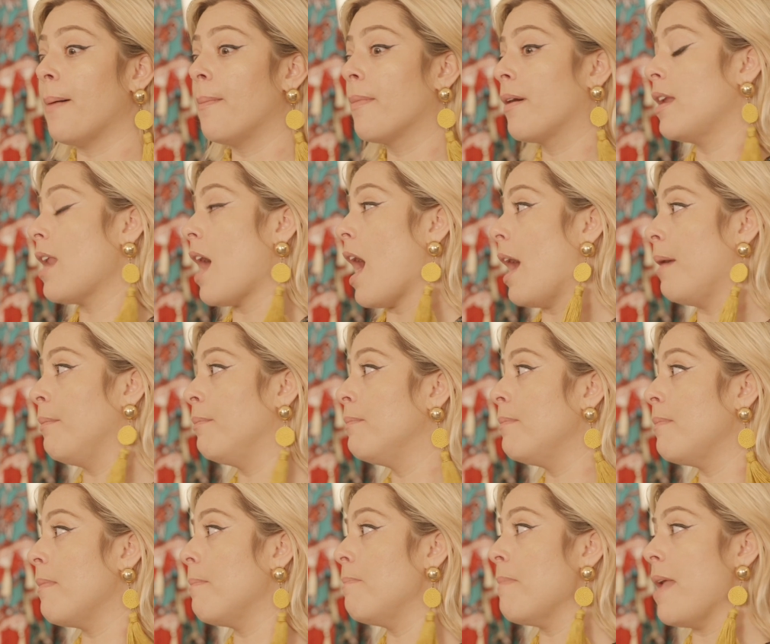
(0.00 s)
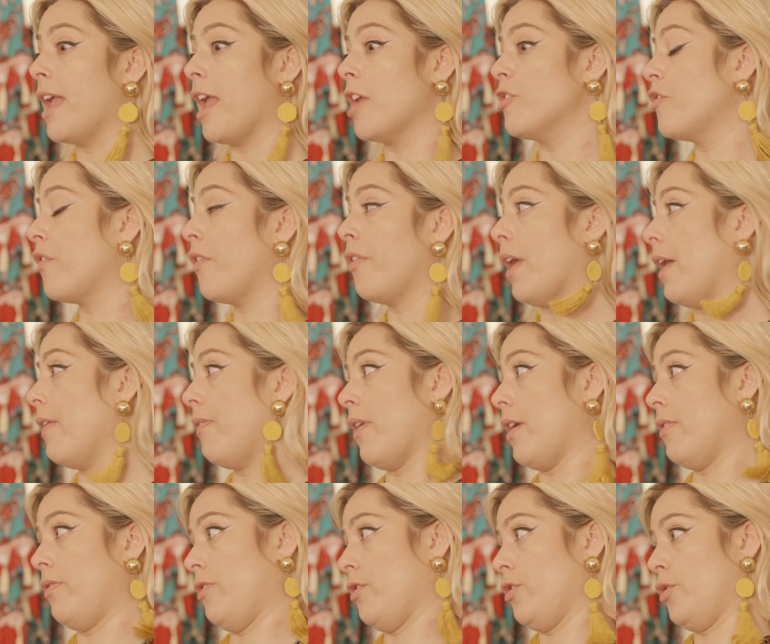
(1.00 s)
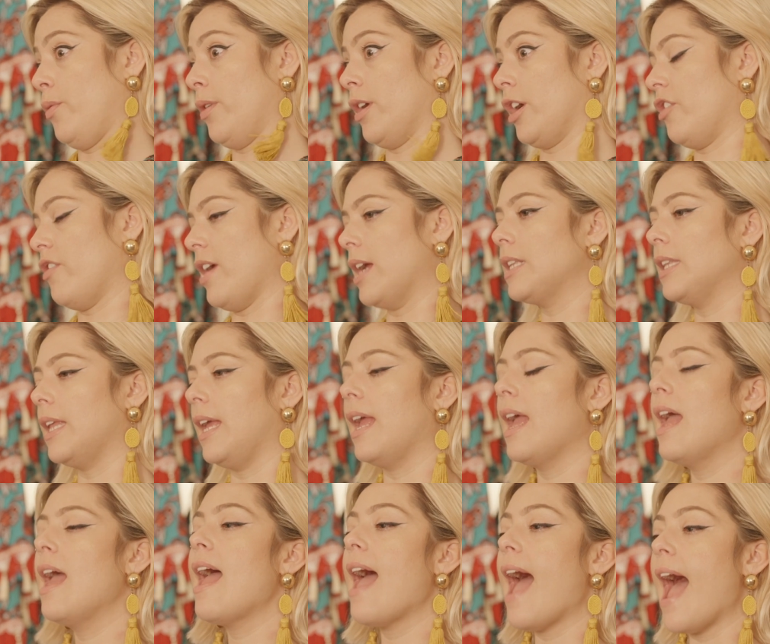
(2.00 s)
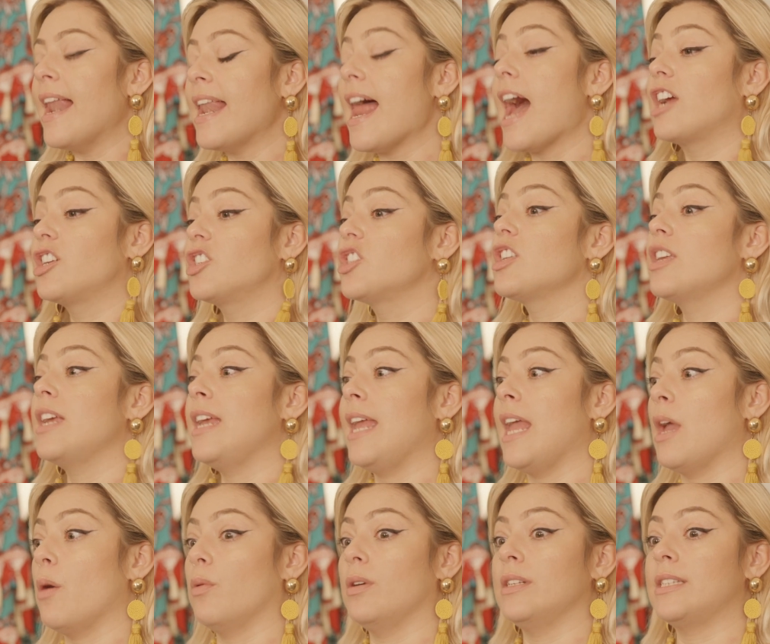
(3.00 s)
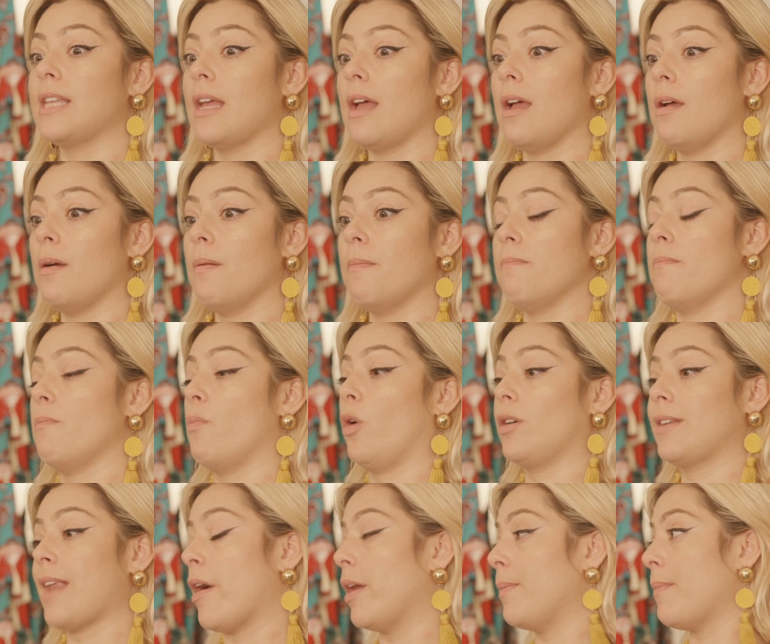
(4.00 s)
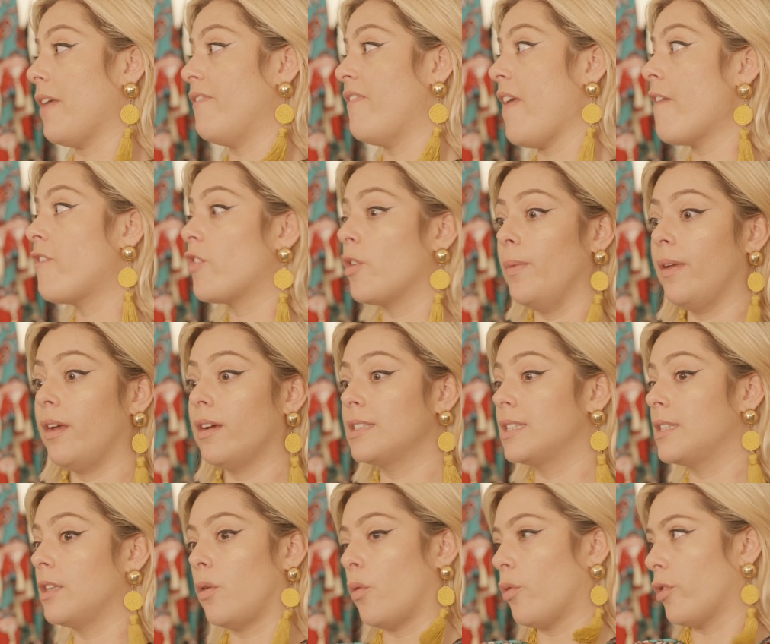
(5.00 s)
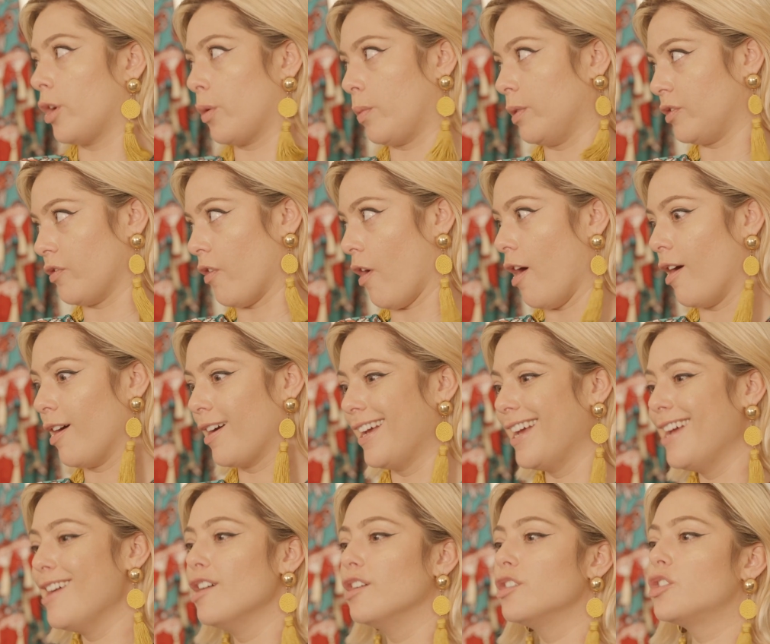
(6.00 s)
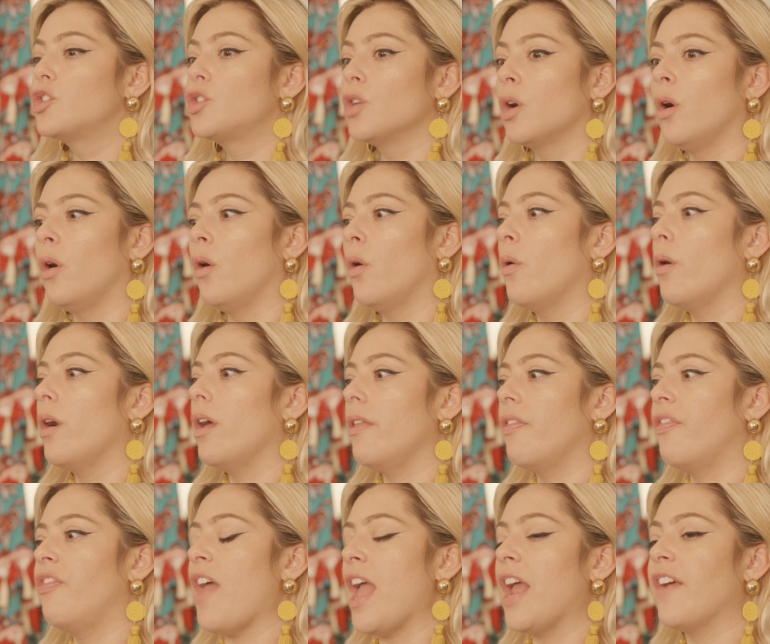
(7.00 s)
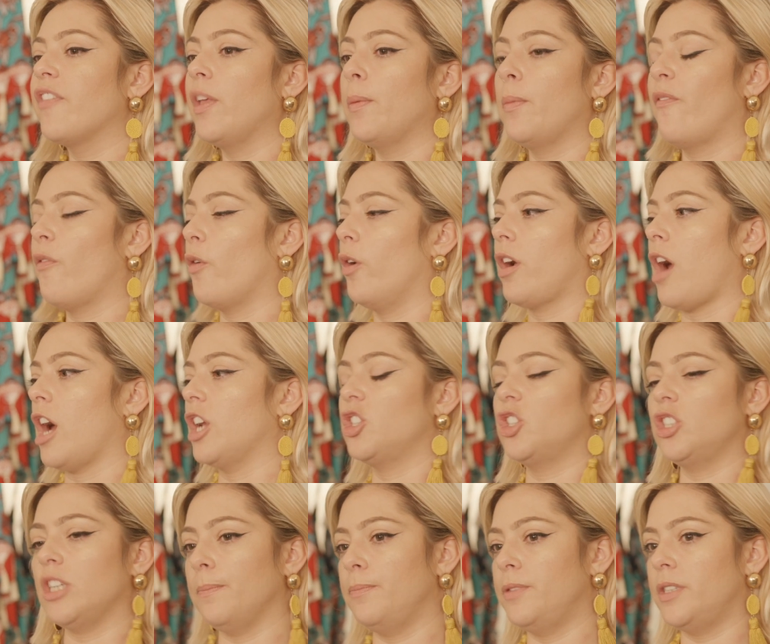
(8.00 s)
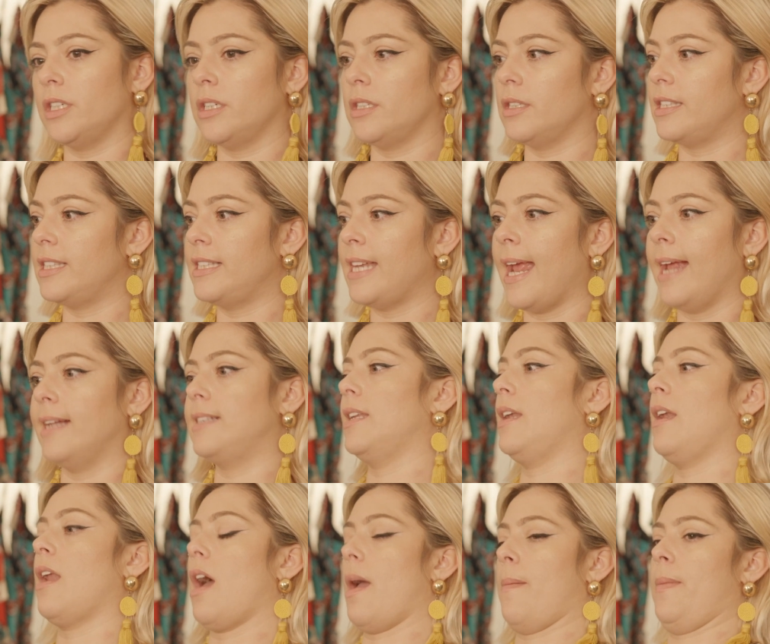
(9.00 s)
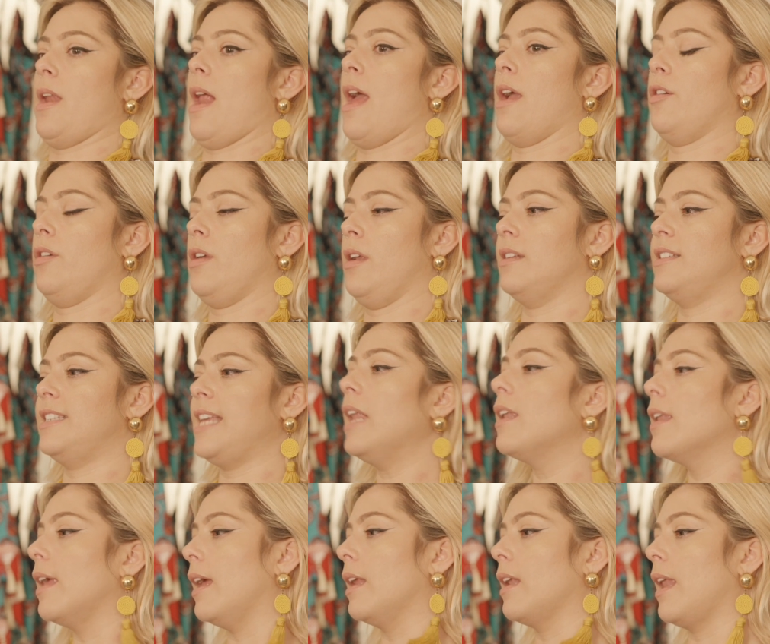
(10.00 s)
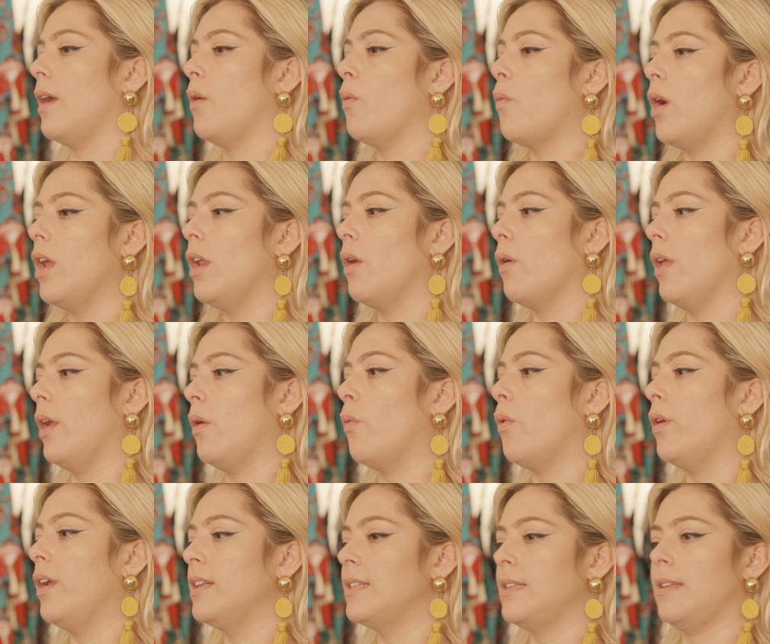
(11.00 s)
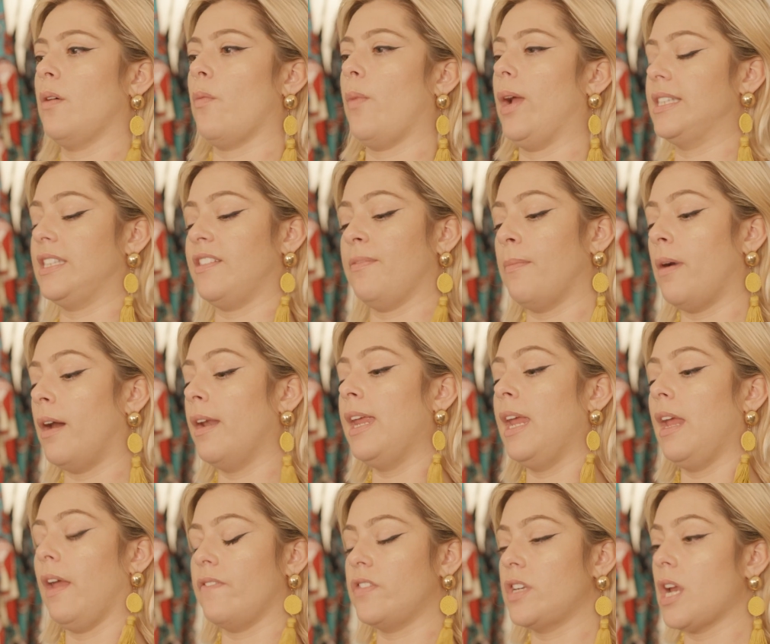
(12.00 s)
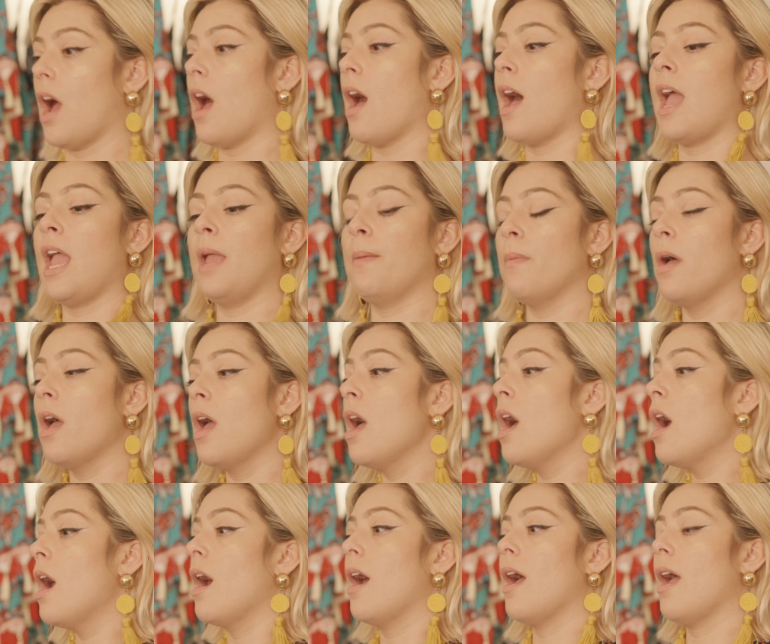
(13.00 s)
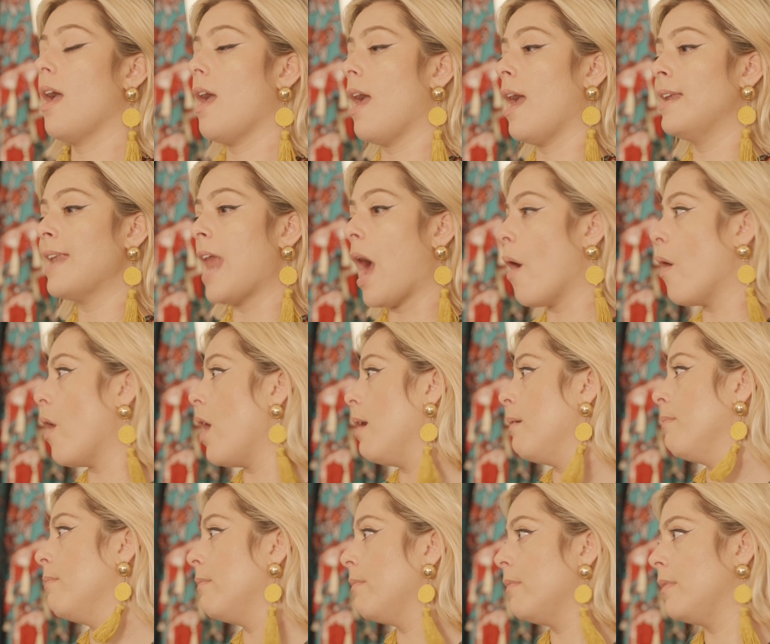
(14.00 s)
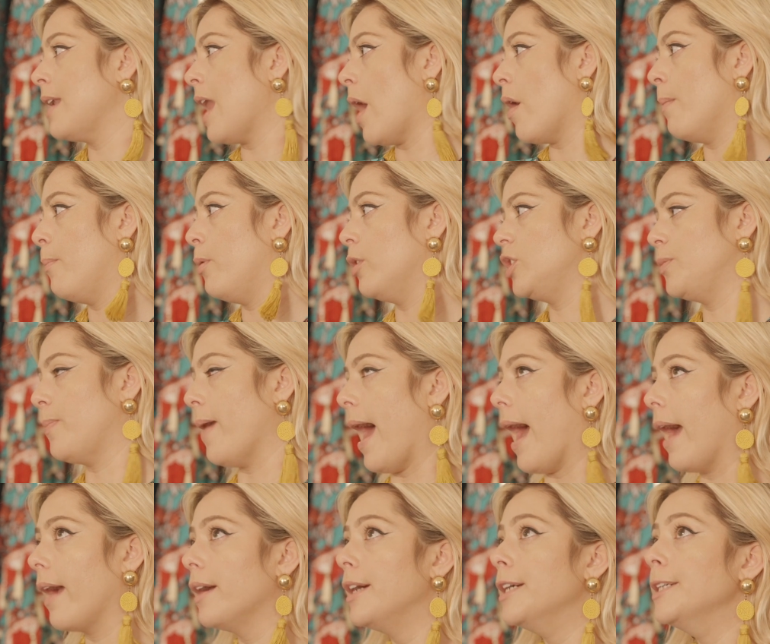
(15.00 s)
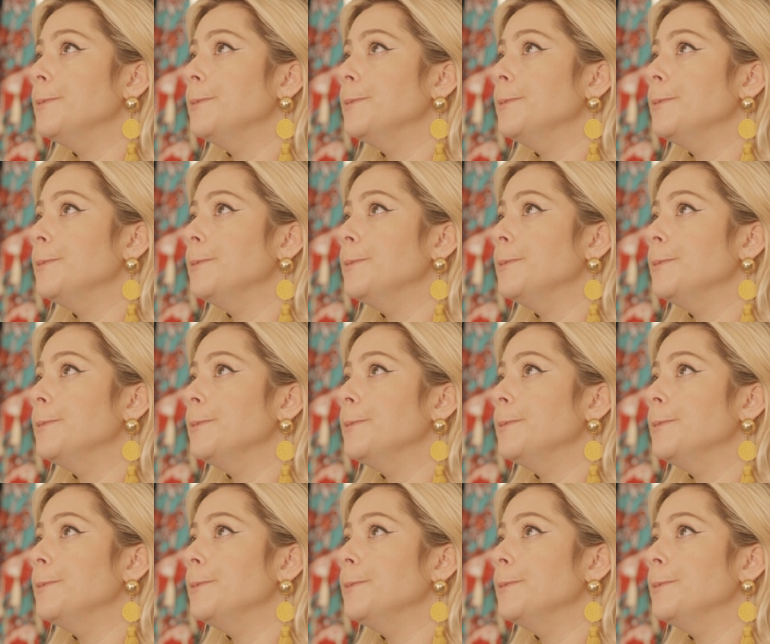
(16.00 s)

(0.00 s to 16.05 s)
I'm making sure that they're doing it correctly. And actually it worked out in my favor because the order was wrong. Right. So thankfully, before it got shipped to the States, and I couldn't sell it. What is the waste of money, of time, and now I'm pushed back.